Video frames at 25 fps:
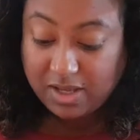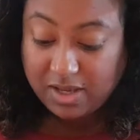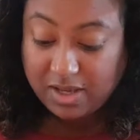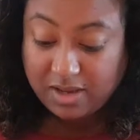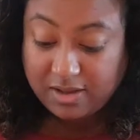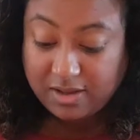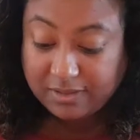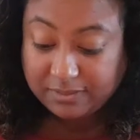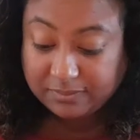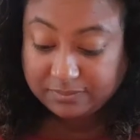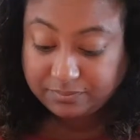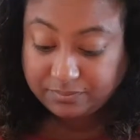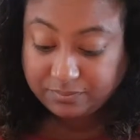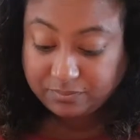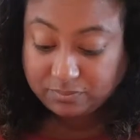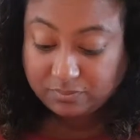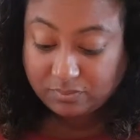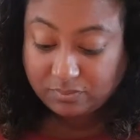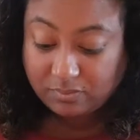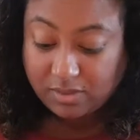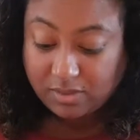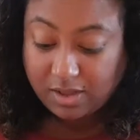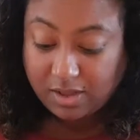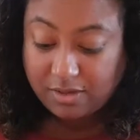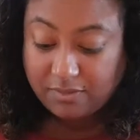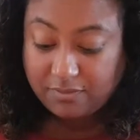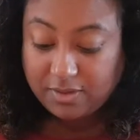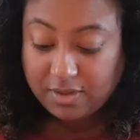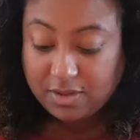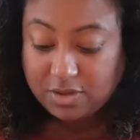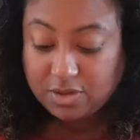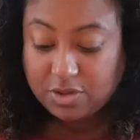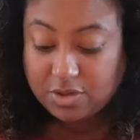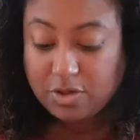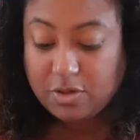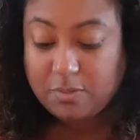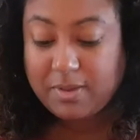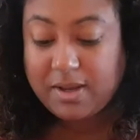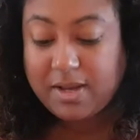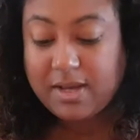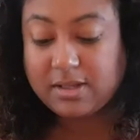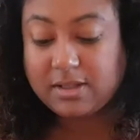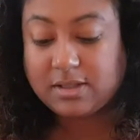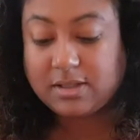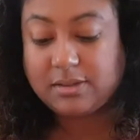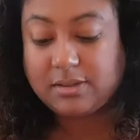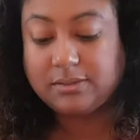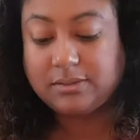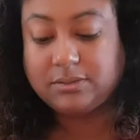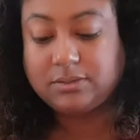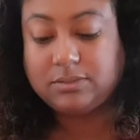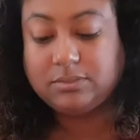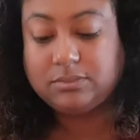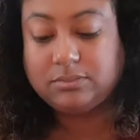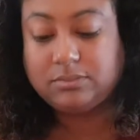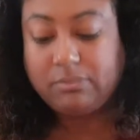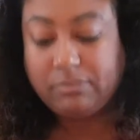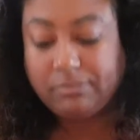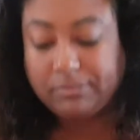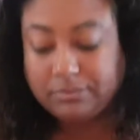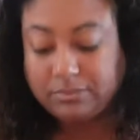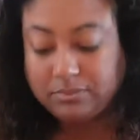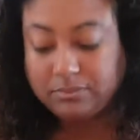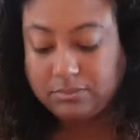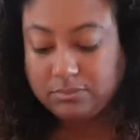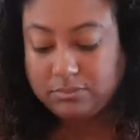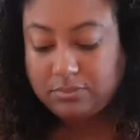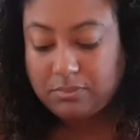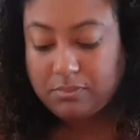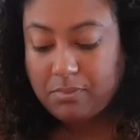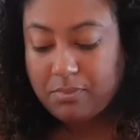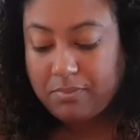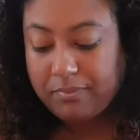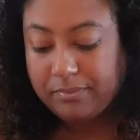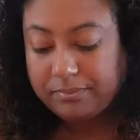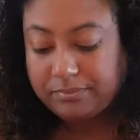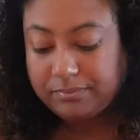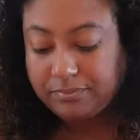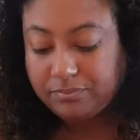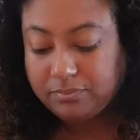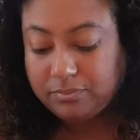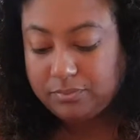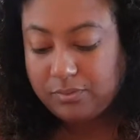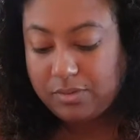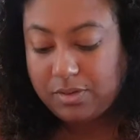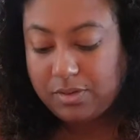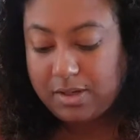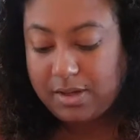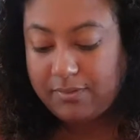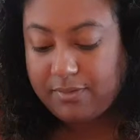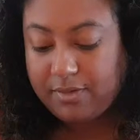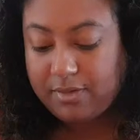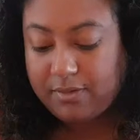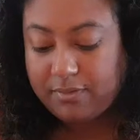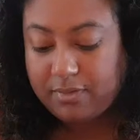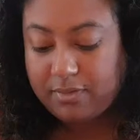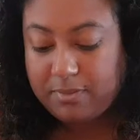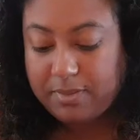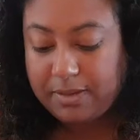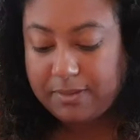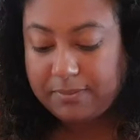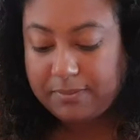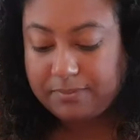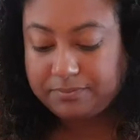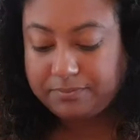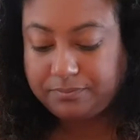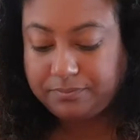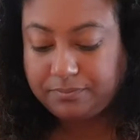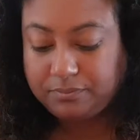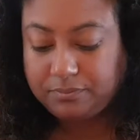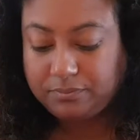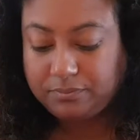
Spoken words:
Yeah. I don't think it's too bad. I'm going to have another bit.